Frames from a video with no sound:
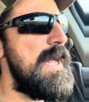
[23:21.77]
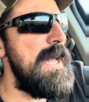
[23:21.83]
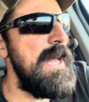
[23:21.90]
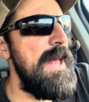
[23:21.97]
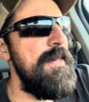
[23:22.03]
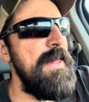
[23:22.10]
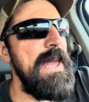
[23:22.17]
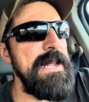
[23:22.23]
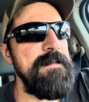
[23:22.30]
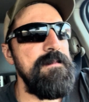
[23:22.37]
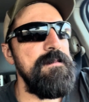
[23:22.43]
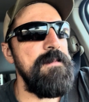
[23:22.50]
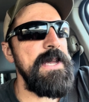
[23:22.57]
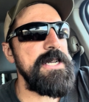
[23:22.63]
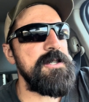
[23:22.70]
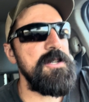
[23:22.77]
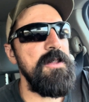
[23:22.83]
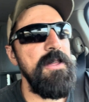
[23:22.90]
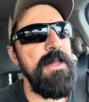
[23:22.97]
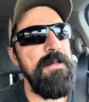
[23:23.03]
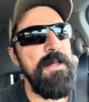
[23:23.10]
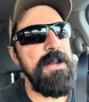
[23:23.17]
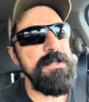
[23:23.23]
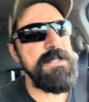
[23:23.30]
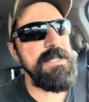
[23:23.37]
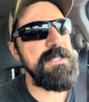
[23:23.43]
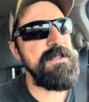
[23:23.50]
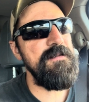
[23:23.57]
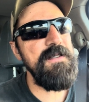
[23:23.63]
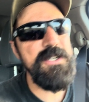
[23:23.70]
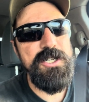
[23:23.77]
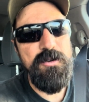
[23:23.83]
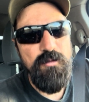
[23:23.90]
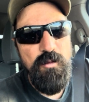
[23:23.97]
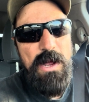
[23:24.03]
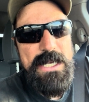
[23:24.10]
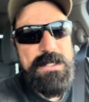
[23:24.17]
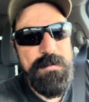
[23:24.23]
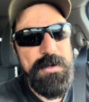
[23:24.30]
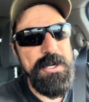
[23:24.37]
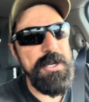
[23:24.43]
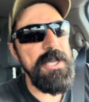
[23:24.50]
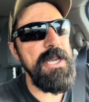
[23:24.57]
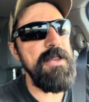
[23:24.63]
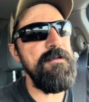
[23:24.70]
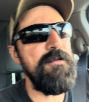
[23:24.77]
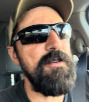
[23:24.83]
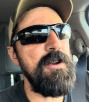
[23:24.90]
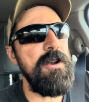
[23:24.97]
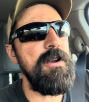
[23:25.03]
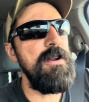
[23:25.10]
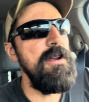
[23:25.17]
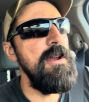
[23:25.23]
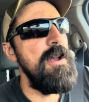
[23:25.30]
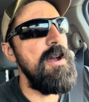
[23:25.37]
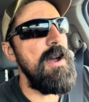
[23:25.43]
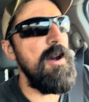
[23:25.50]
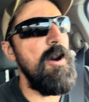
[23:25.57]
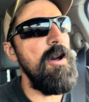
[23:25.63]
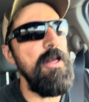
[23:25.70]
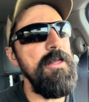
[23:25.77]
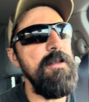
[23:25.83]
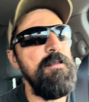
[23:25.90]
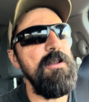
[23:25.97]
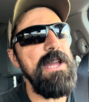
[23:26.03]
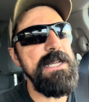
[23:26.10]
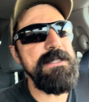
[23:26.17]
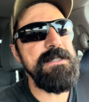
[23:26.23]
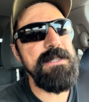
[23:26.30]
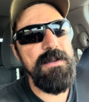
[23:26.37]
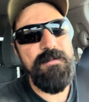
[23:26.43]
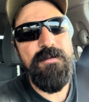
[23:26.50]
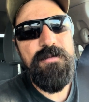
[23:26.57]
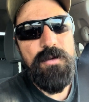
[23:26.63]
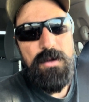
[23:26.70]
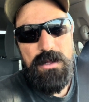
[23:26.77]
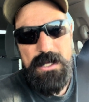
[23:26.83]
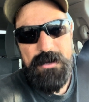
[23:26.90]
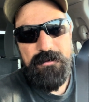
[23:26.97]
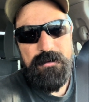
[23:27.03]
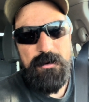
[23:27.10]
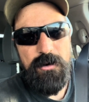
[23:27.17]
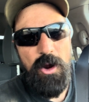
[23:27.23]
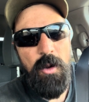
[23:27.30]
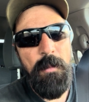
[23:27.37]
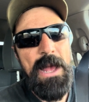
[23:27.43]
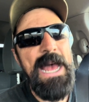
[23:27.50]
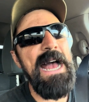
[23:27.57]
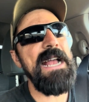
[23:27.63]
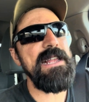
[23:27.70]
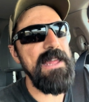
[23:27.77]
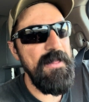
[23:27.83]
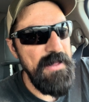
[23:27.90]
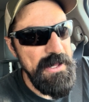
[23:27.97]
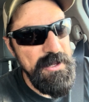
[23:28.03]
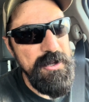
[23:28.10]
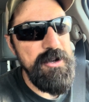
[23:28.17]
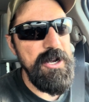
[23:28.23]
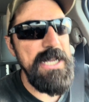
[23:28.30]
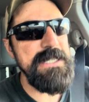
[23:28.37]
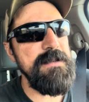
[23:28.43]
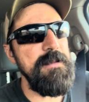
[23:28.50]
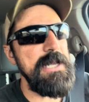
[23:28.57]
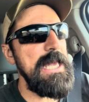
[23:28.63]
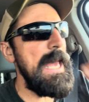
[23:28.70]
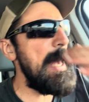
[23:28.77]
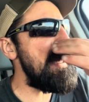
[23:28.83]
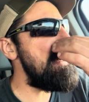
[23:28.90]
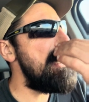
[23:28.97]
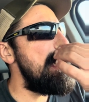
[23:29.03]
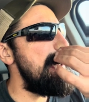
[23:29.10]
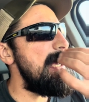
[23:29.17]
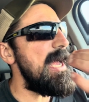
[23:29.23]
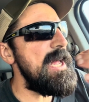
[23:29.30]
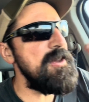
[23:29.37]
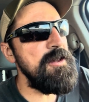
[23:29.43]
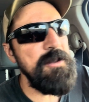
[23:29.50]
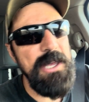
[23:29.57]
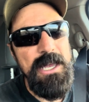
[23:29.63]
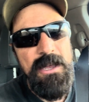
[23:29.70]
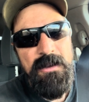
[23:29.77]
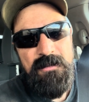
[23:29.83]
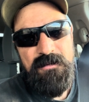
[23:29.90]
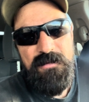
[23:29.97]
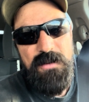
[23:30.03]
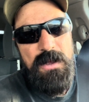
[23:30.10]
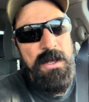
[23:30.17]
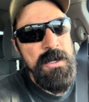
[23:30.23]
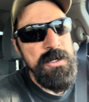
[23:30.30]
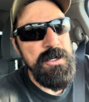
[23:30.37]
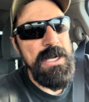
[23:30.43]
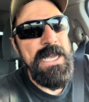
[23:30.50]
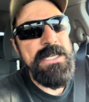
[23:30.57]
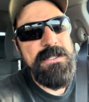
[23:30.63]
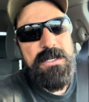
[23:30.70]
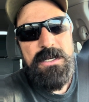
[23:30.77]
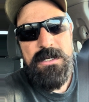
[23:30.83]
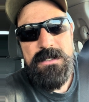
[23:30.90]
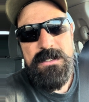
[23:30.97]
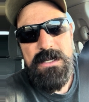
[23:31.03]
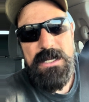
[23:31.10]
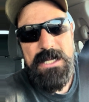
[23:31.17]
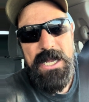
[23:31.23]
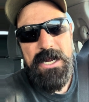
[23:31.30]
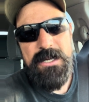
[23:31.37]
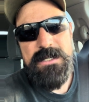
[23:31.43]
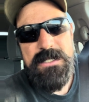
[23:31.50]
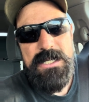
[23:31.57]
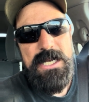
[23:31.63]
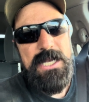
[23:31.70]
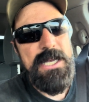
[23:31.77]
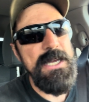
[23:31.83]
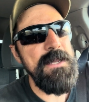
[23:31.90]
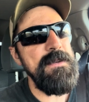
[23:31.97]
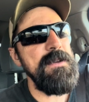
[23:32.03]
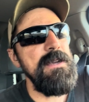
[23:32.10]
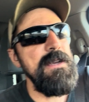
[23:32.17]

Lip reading: and then make sure that there's a sufficient rest period for all of the plants to fully grow back, and then you graze them again, and you give grazers a guaranteed